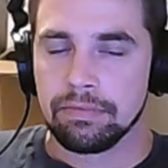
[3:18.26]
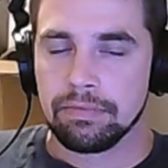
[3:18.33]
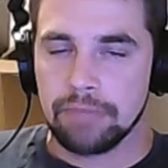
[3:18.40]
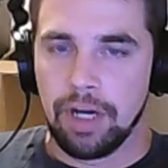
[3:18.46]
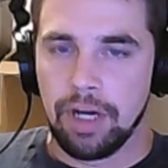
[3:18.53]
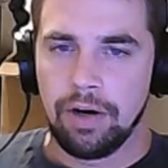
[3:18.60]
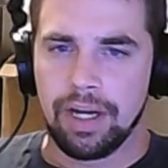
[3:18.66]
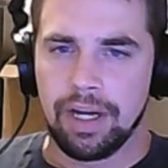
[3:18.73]

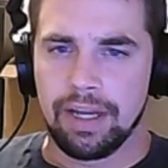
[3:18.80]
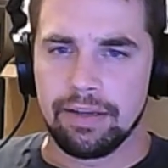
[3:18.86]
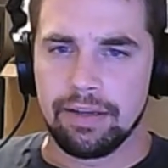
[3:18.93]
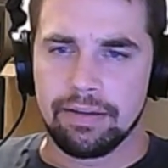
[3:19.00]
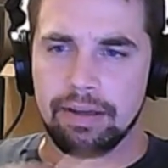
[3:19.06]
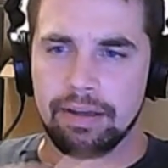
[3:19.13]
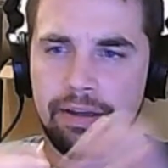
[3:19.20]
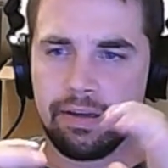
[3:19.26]
Alright,
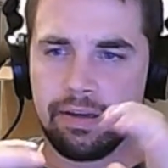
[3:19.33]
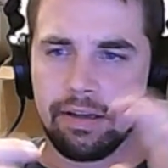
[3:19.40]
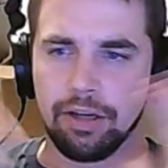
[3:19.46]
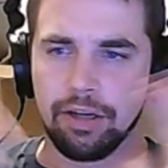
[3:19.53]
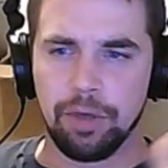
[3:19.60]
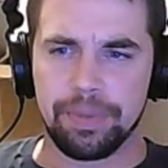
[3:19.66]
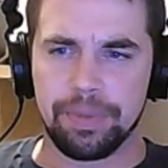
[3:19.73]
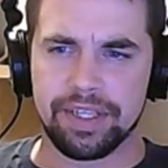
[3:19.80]
and I
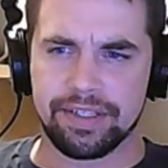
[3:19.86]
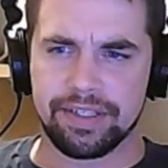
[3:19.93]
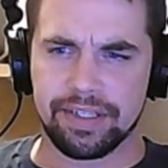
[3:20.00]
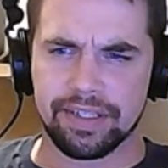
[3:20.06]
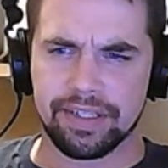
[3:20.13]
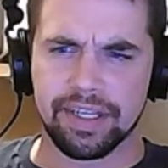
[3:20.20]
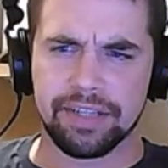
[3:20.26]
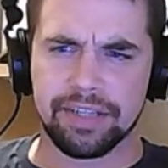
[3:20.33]
hope this
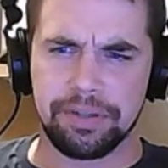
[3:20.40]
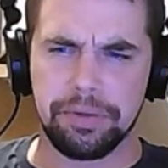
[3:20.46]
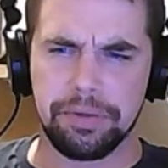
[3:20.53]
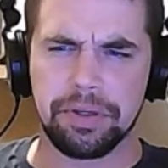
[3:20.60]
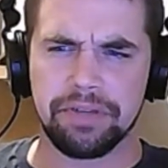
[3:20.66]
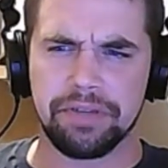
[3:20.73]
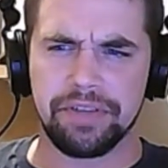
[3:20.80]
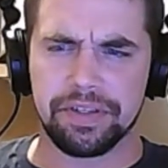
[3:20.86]
doesn't get too
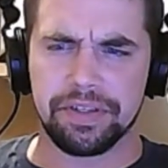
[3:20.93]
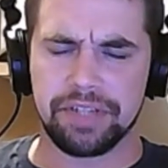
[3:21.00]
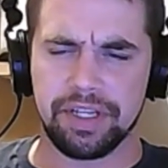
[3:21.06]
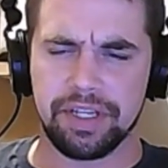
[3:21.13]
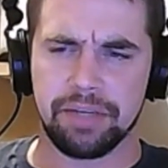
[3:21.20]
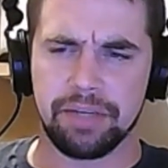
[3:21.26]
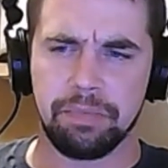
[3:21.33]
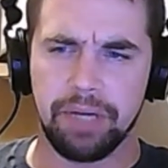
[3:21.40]

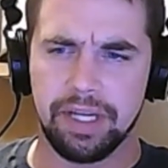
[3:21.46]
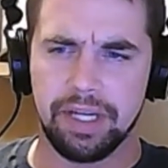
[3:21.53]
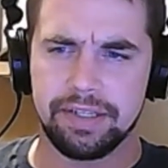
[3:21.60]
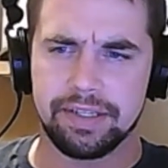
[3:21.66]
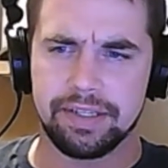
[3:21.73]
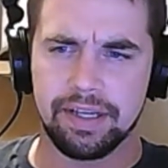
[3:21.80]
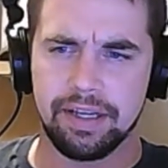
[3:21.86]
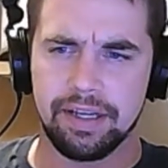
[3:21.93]
confusing,
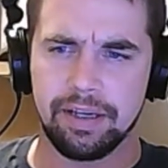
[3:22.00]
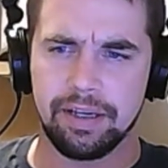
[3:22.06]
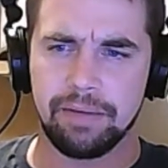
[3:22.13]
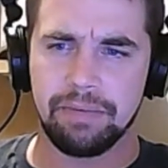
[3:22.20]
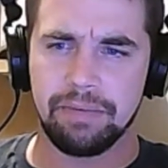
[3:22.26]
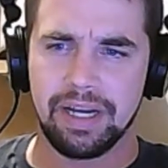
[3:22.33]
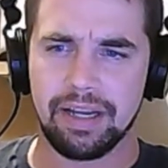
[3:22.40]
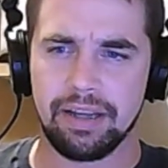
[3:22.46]
but
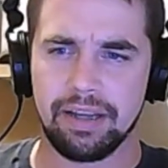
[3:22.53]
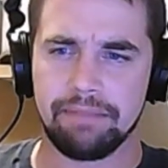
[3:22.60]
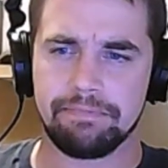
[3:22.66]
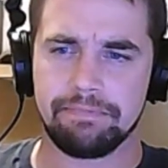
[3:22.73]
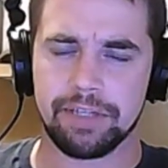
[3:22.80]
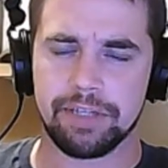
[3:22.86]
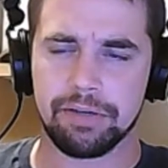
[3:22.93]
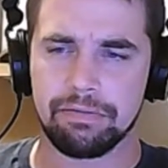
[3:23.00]
I
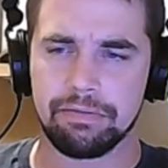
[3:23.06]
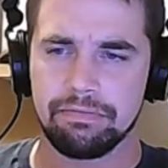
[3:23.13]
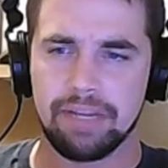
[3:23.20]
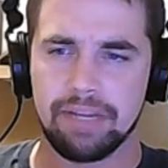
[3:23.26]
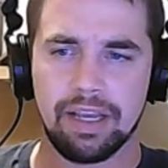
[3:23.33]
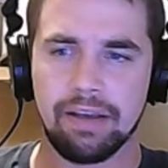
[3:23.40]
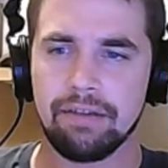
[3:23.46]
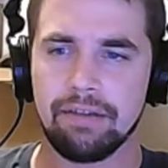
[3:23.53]
don't
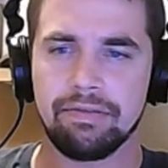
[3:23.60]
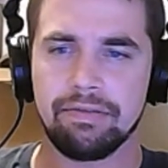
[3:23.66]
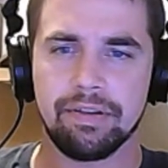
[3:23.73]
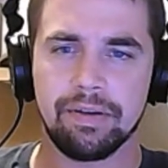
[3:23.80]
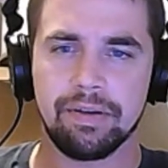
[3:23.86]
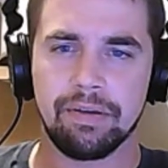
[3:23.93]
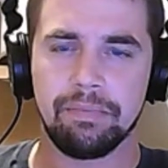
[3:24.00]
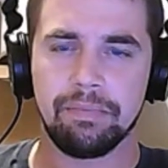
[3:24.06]
have
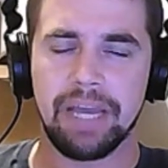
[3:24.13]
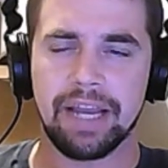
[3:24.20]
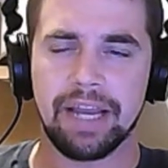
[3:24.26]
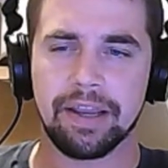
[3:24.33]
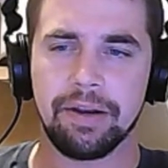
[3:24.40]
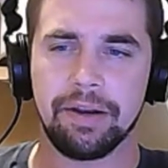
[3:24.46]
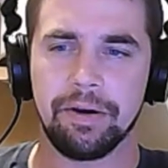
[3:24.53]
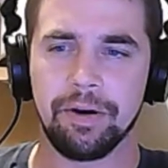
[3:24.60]
a
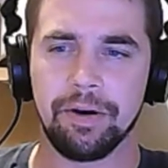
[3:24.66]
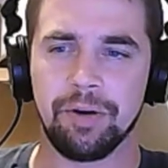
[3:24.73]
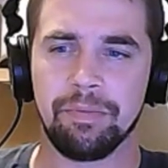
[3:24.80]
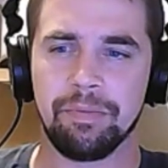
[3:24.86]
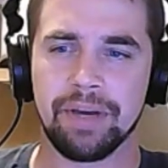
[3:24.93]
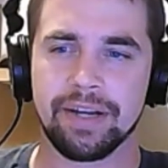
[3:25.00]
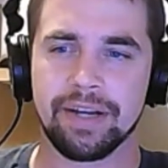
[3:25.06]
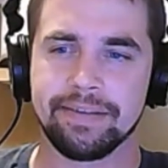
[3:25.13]
Mac at
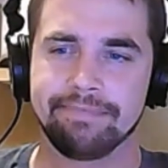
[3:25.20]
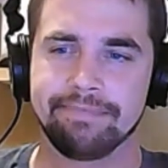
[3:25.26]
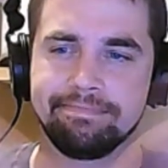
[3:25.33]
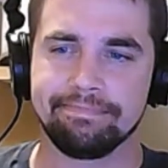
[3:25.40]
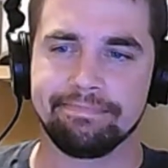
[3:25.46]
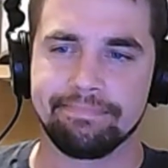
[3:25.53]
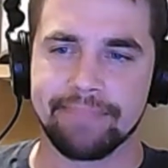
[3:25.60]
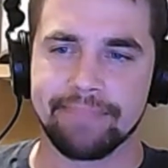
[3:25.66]
home,
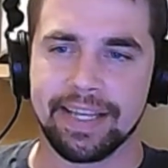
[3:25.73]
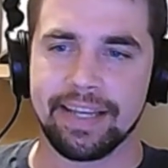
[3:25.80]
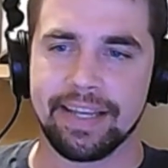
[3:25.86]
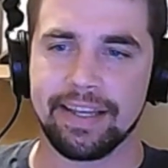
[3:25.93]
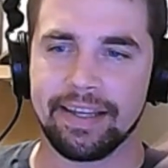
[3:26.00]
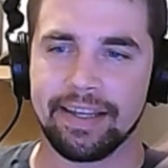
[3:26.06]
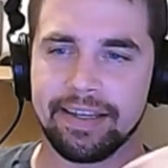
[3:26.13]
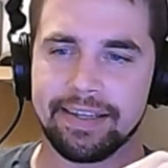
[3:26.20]

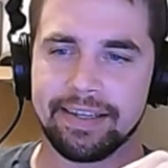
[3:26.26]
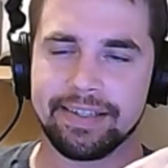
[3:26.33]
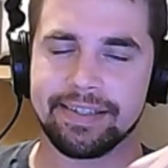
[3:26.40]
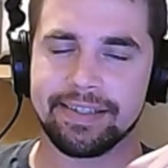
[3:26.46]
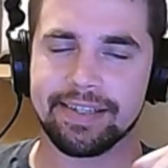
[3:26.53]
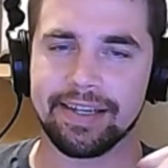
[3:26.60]
and